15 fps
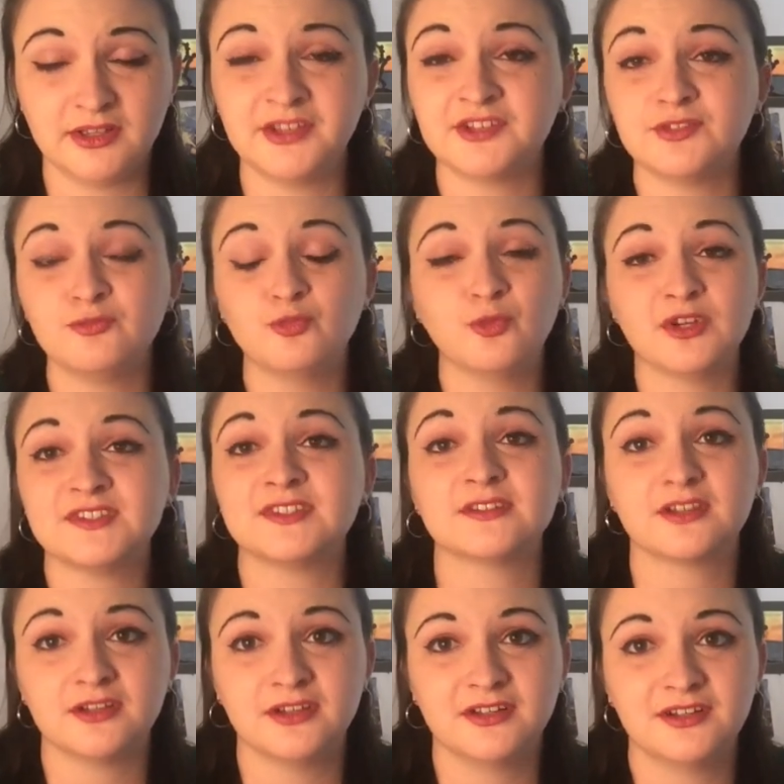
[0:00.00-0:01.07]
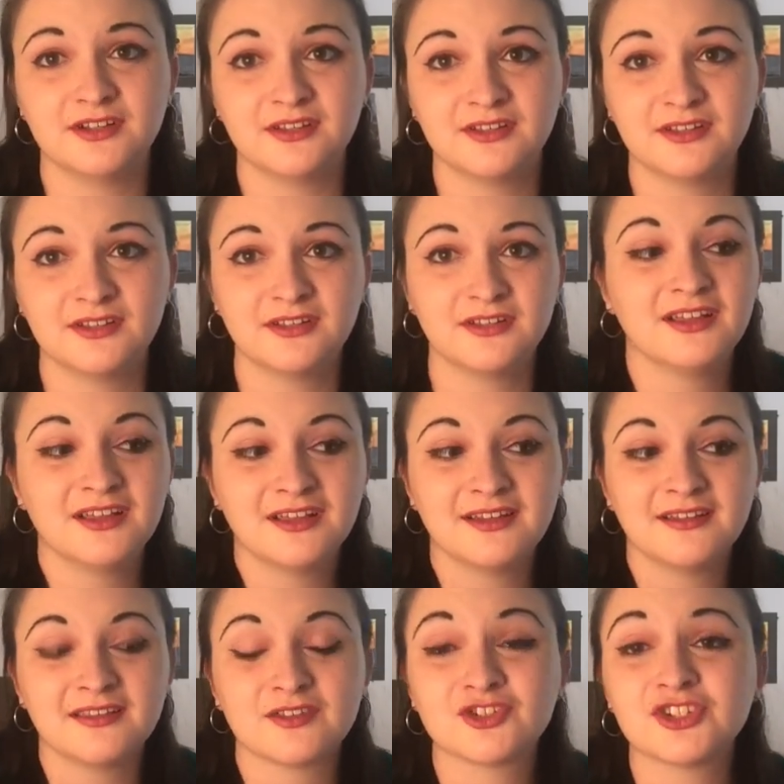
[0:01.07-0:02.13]
It wasn't good.
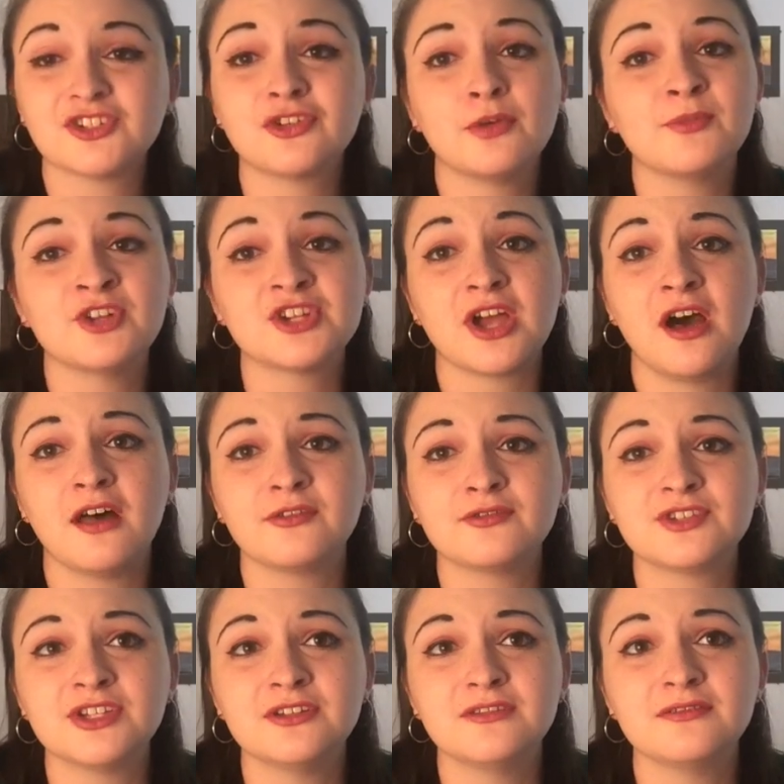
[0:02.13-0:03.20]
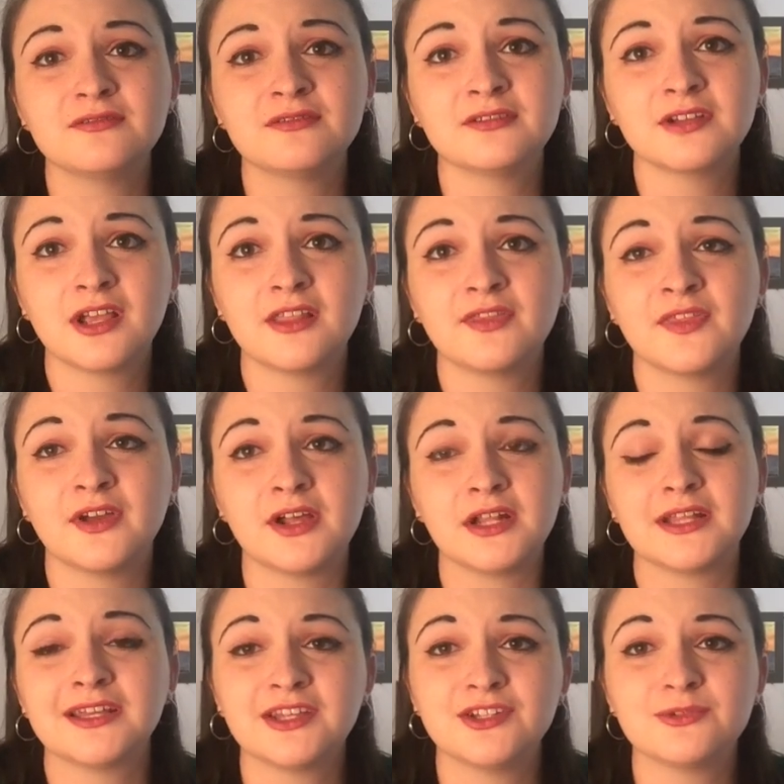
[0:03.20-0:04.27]
There's so much auto-tune that
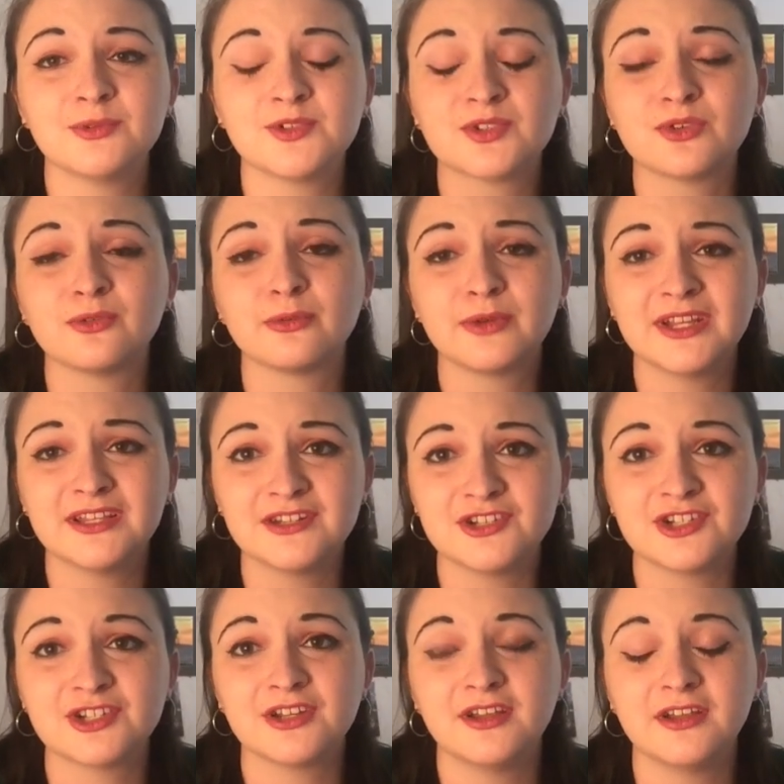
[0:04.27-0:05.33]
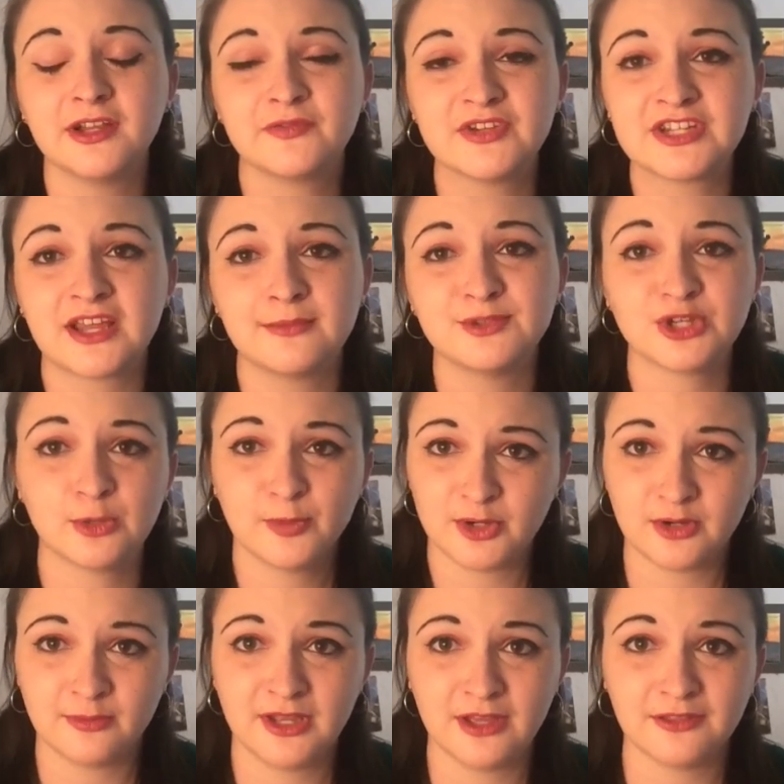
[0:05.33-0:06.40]
all I could do is cringe every time she
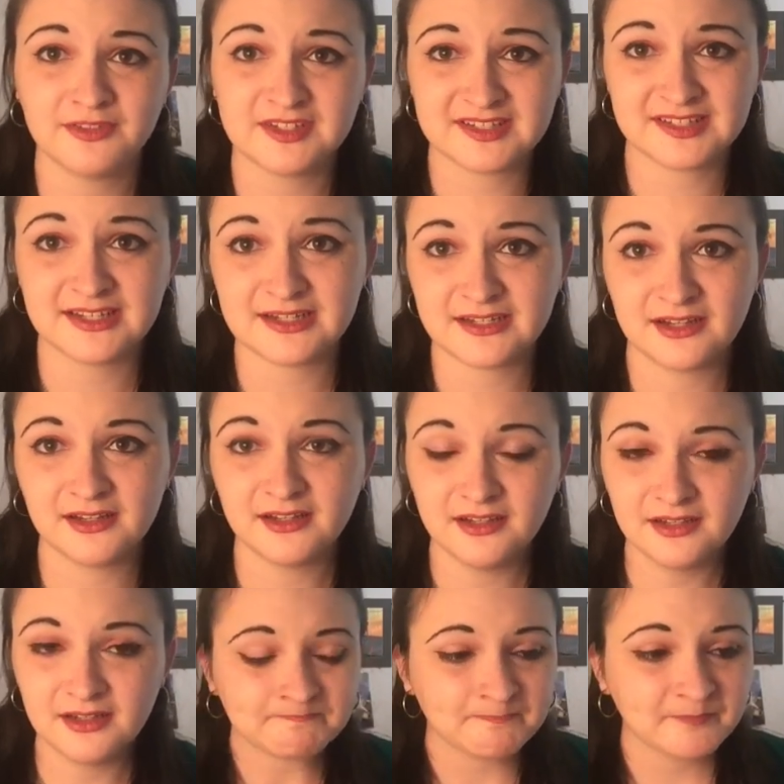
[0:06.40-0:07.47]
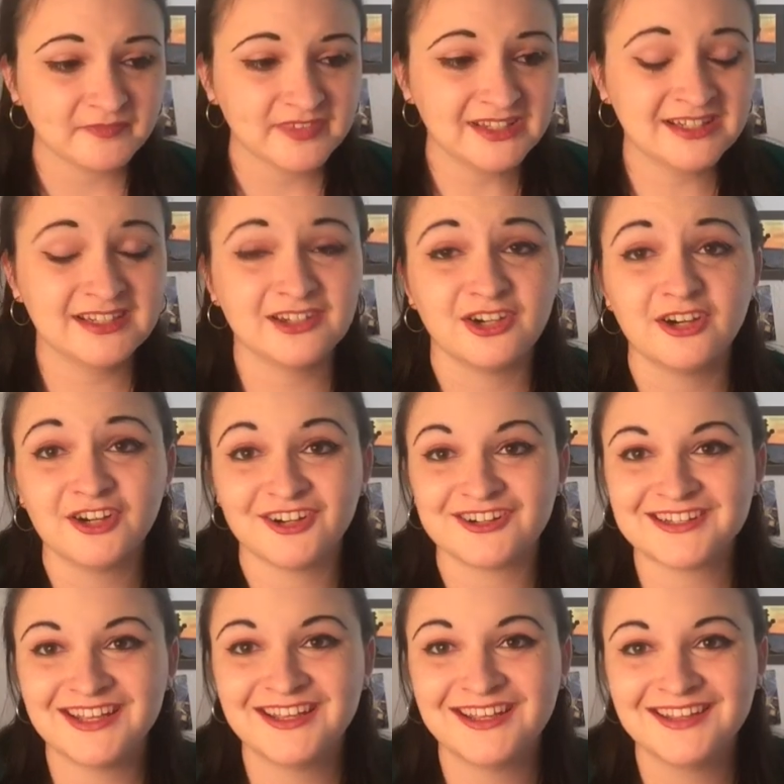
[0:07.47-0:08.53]
opened her mouth to sing. And it
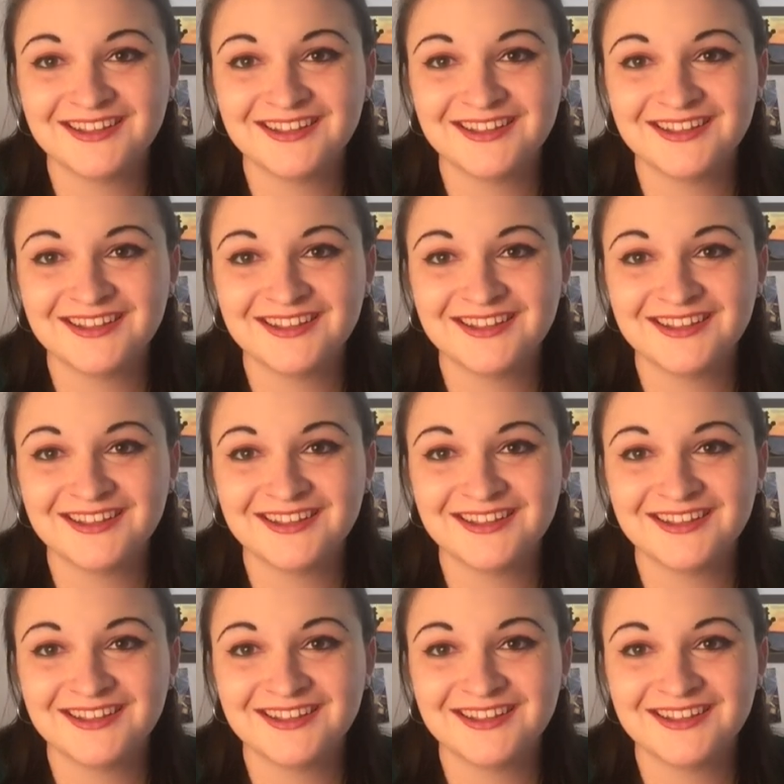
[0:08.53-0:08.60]
hurt.